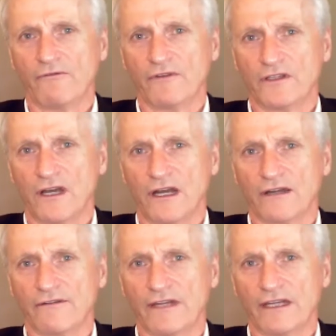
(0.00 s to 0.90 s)

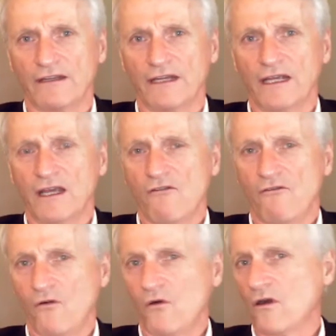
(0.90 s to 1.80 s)
photography
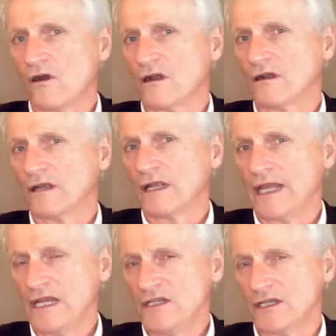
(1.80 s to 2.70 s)
for an
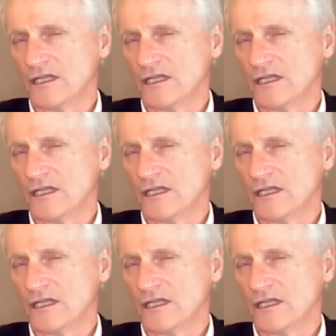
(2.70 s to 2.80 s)
agent,